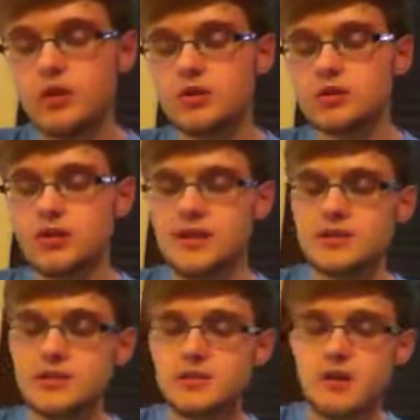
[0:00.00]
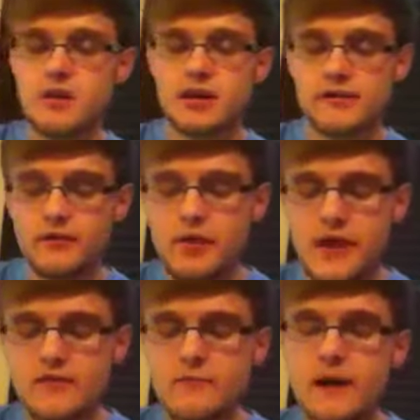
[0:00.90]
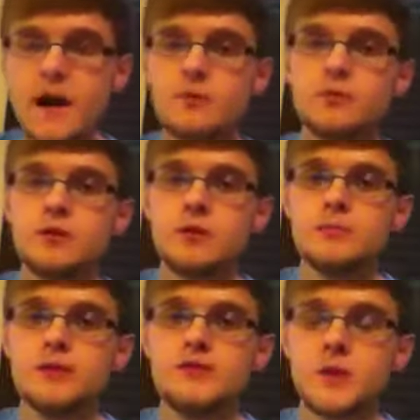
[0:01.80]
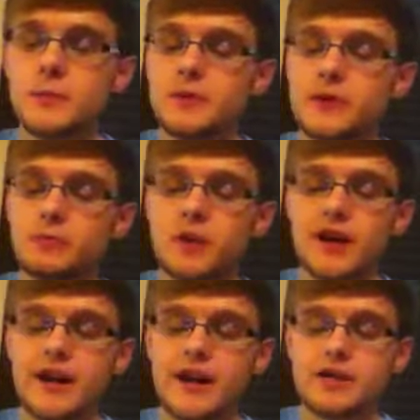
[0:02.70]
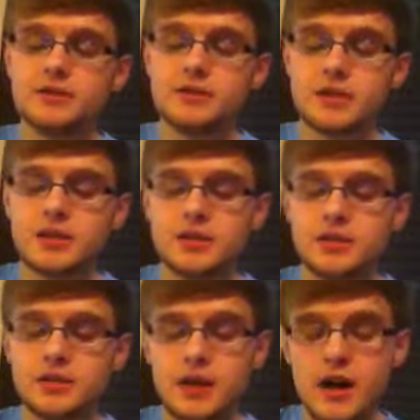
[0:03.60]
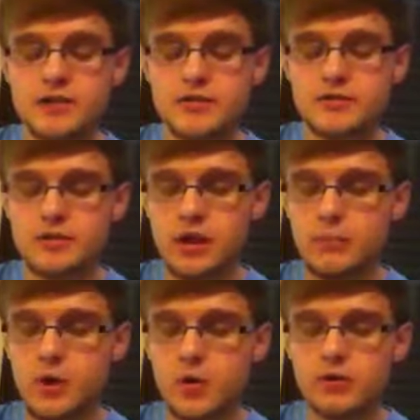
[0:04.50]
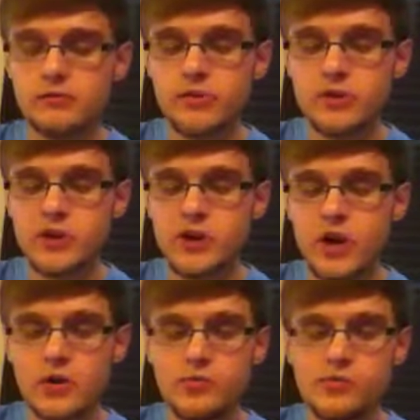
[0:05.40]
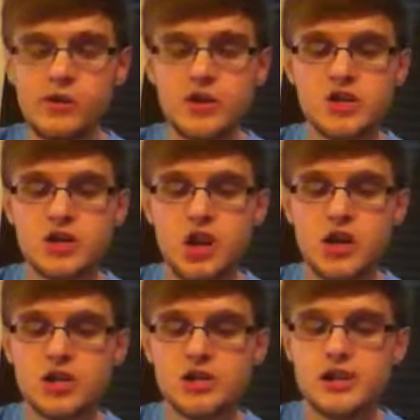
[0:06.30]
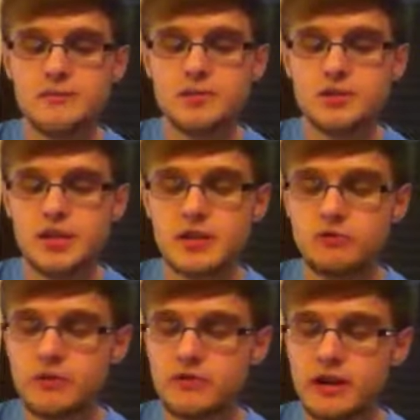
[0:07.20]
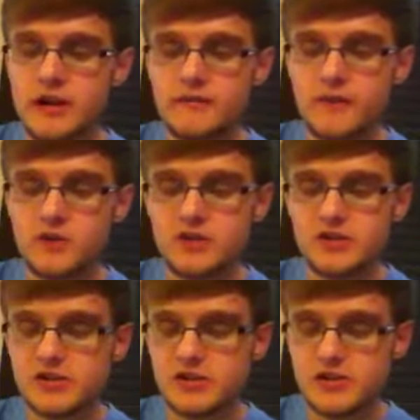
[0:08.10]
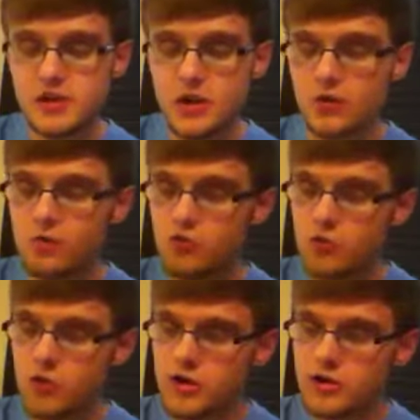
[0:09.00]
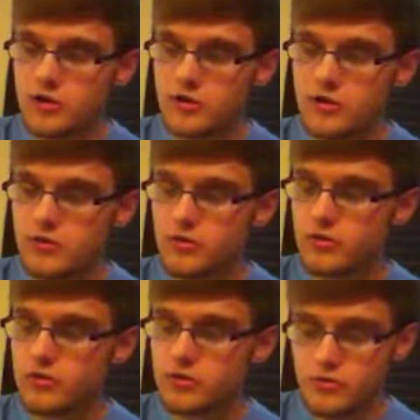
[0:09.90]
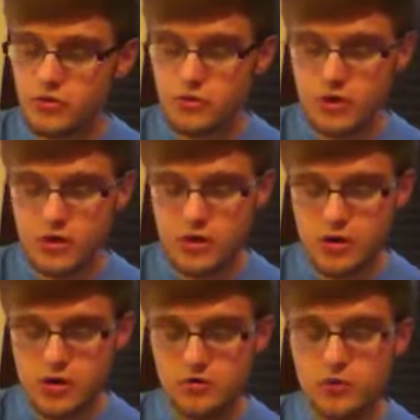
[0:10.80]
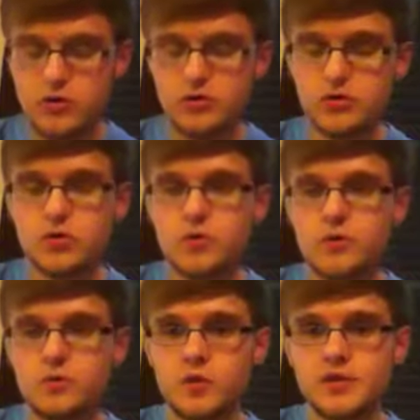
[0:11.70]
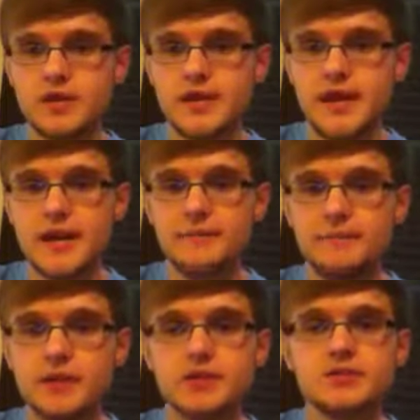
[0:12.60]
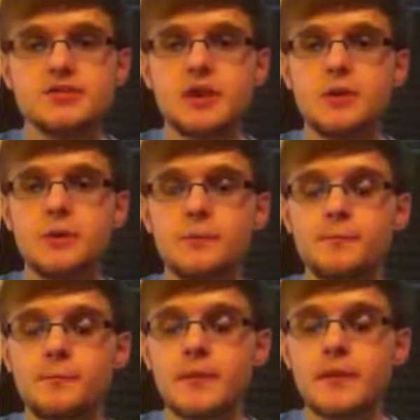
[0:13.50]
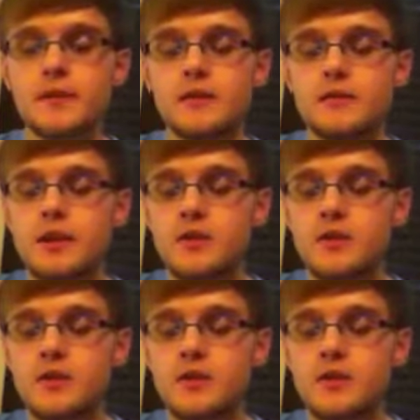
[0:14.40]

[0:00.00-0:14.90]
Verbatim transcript: so let's start and if you have your bible please open up right now to god's um, holy word we're in john chapter 10 we'll be reading verses 1 through 1 through 21 today. So thank